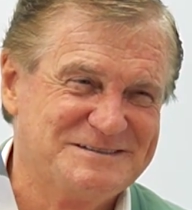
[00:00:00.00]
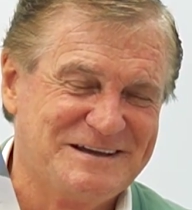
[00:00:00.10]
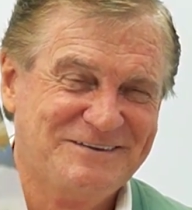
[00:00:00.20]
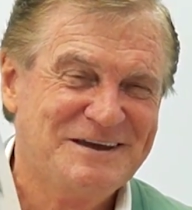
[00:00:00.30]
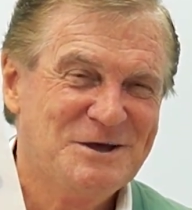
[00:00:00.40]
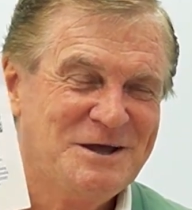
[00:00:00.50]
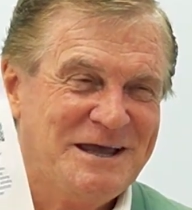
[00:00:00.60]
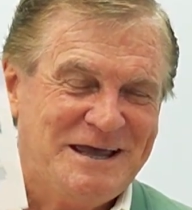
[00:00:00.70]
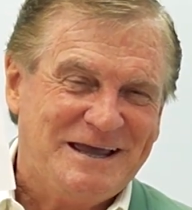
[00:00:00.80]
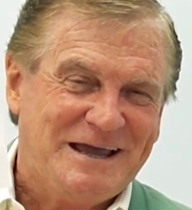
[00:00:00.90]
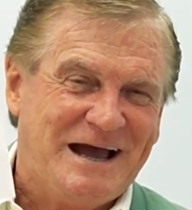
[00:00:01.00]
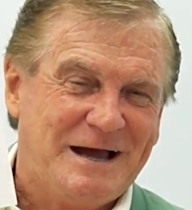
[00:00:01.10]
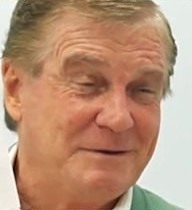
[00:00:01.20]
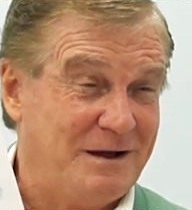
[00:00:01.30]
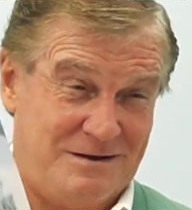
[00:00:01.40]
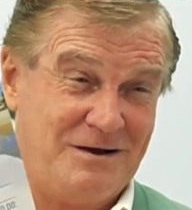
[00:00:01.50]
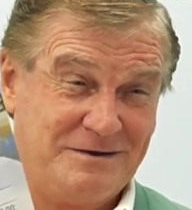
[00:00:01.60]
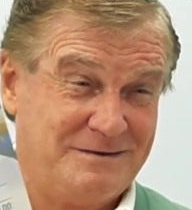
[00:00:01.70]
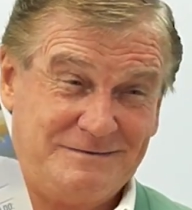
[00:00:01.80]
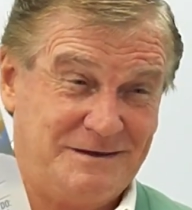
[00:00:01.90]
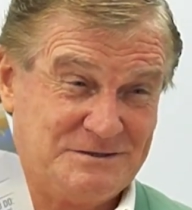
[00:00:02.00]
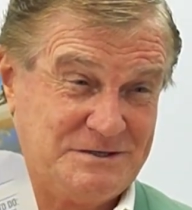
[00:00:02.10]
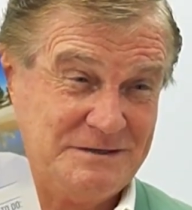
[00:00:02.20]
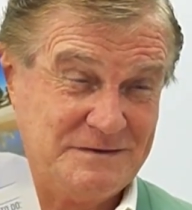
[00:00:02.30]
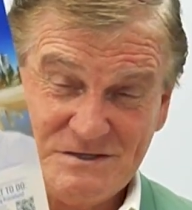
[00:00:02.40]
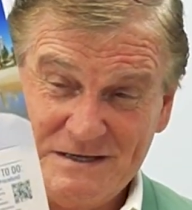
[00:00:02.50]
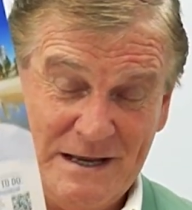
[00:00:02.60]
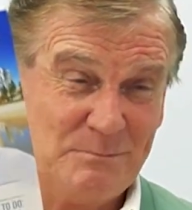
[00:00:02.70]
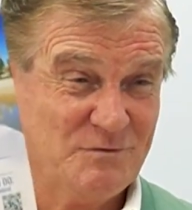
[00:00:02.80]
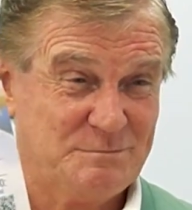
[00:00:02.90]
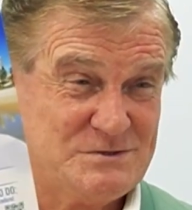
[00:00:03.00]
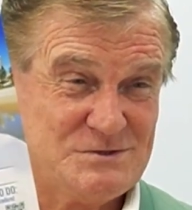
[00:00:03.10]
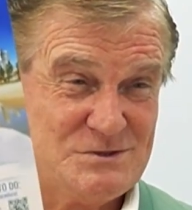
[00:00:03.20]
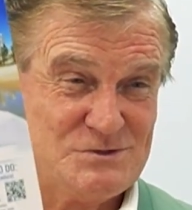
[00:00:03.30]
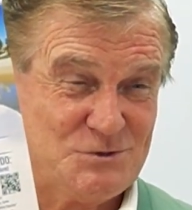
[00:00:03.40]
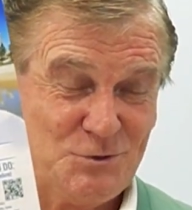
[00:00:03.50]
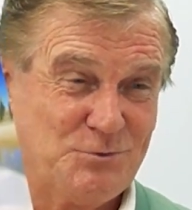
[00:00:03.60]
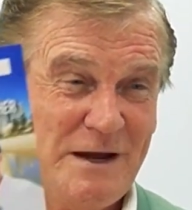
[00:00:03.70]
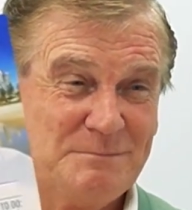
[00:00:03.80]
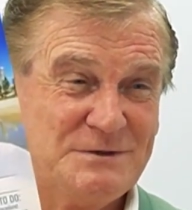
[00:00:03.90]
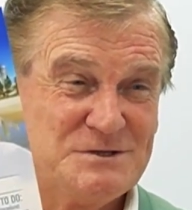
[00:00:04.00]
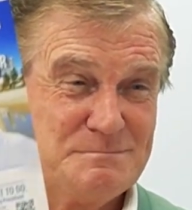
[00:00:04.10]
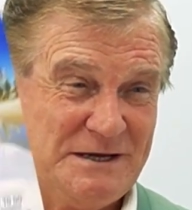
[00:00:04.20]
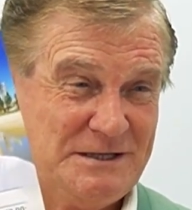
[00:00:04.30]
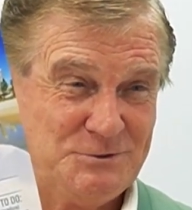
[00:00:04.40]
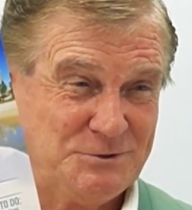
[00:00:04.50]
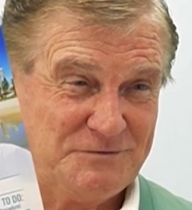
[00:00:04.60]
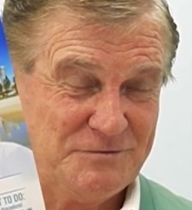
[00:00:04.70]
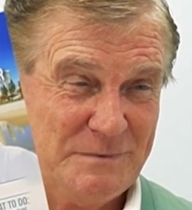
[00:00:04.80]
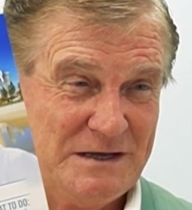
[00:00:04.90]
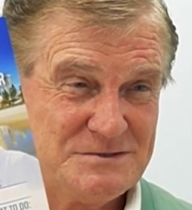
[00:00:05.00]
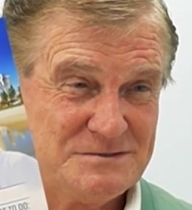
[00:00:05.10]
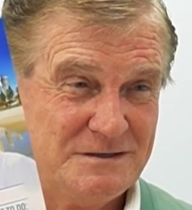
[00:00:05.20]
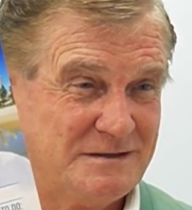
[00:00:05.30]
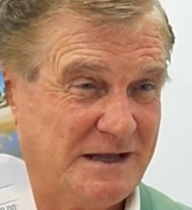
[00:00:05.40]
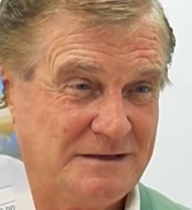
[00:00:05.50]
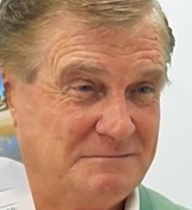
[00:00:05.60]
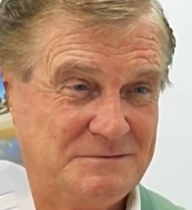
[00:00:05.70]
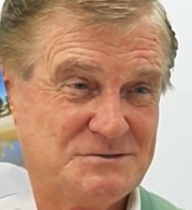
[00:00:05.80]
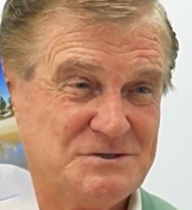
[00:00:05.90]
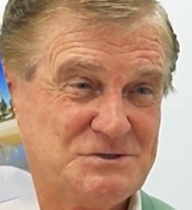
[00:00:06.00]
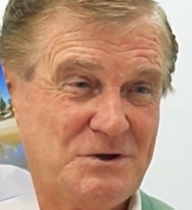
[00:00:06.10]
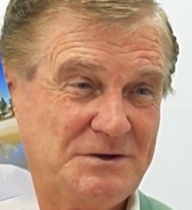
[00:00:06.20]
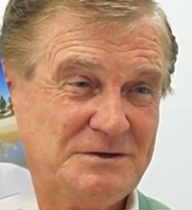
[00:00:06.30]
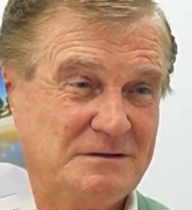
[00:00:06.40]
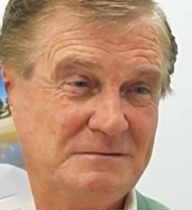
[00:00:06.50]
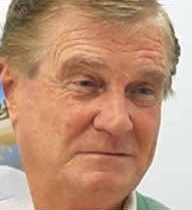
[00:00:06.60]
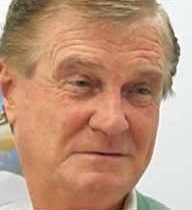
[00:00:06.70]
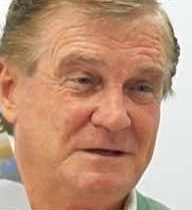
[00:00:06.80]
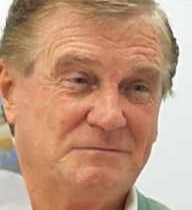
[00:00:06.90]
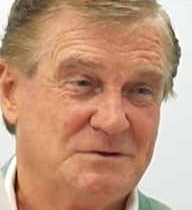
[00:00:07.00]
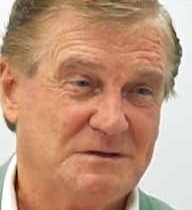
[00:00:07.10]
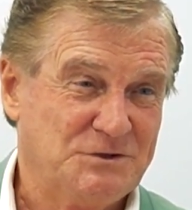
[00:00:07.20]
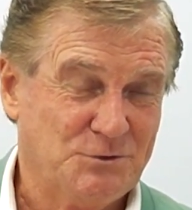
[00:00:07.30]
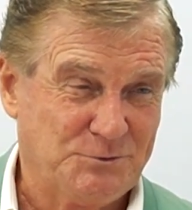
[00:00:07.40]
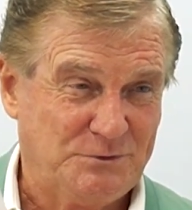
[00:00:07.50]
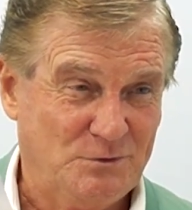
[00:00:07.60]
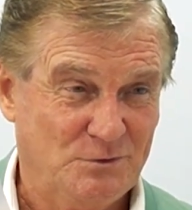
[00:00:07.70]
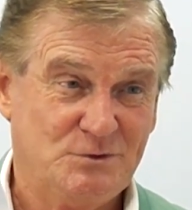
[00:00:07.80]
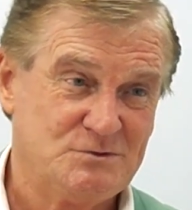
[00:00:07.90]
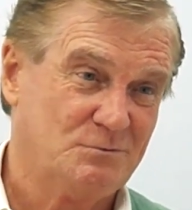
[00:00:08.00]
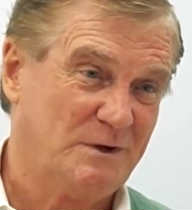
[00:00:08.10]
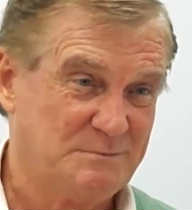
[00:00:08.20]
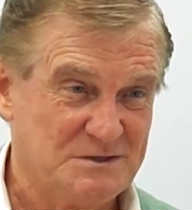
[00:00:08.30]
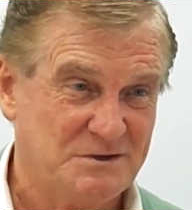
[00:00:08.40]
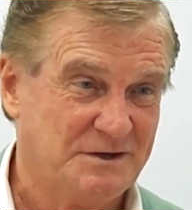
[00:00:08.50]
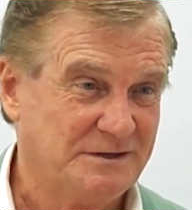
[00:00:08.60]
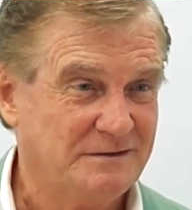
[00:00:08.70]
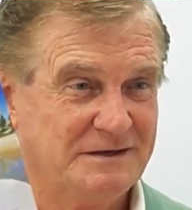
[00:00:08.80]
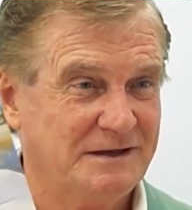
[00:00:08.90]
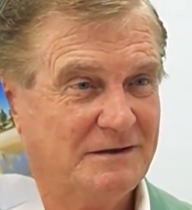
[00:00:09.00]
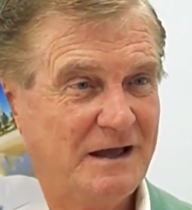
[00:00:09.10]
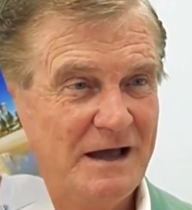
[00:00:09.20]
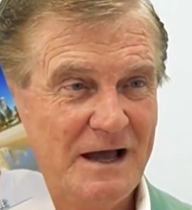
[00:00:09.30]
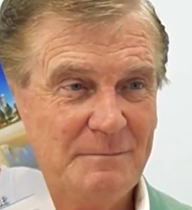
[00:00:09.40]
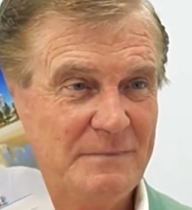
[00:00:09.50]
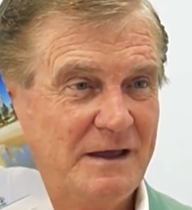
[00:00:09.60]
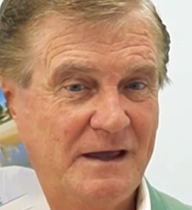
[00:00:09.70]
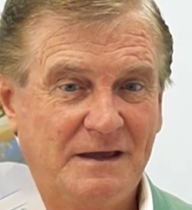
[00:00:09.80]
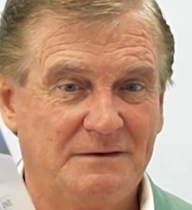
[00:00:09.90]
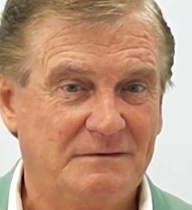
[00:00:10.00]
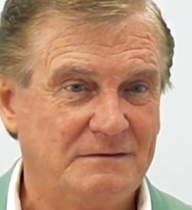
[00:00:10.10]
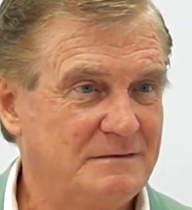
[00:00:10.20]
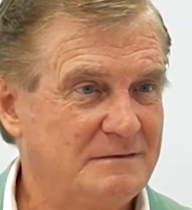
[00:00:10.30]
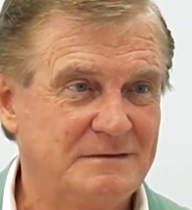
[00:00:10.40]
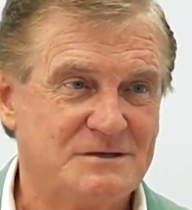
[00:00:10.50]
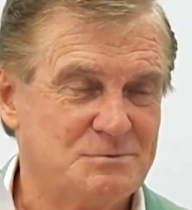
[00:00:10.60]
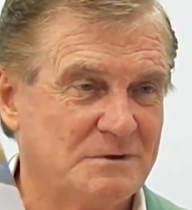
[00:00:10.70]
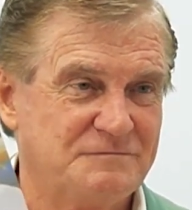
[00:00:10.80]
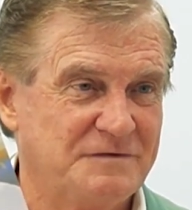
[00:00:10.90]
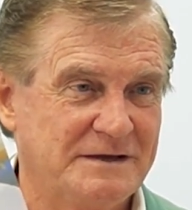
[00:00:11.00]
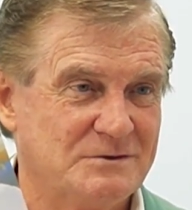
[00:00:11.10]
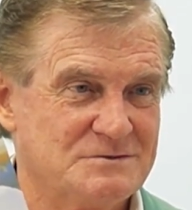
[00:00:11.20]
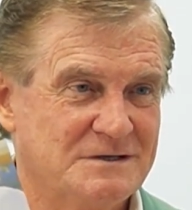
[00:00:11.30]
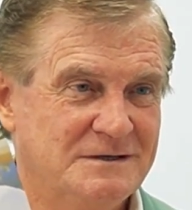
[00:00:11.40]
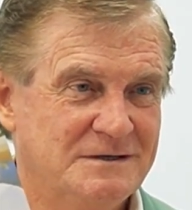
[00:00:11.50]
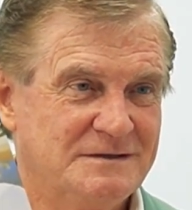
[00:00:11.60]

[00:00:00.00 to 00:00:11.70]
So yeah. uh, I, can, I can tell you, there's a number of businesses that grab this money tree from us and they just decide to give it to their daughter-in-law who's a web designer, you know, um, and guess what? It fails.